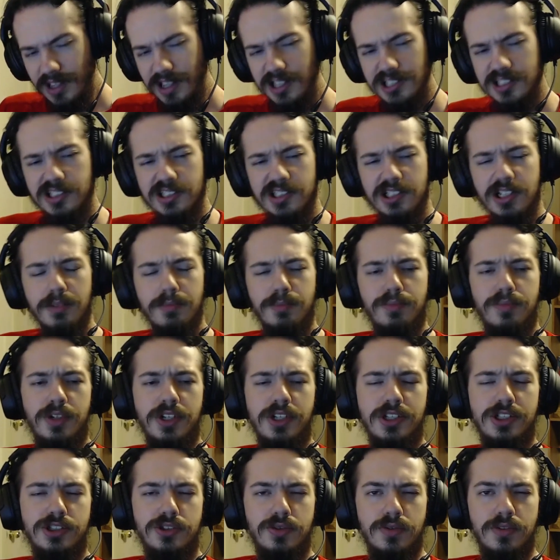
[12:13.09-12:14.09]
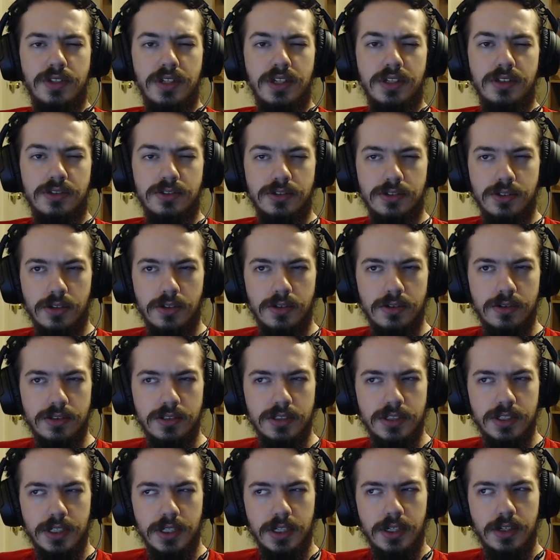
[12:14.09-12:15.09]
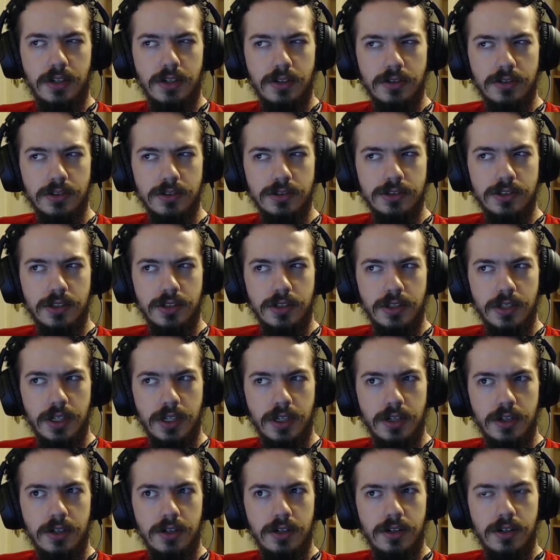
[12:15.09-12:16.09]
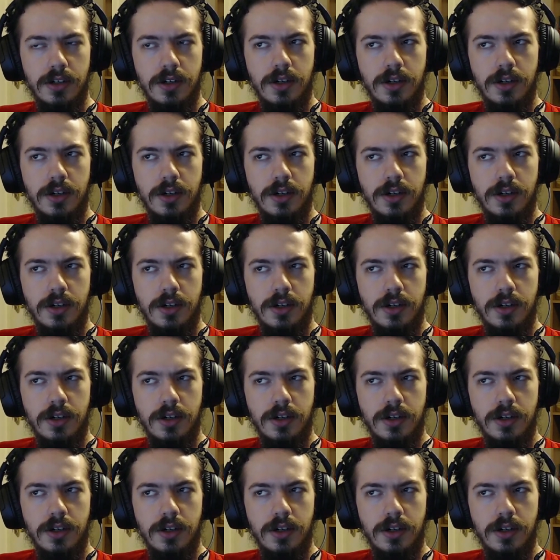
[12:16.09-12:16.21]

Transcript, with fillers: Considering I'm pretty sure the adult characters on there,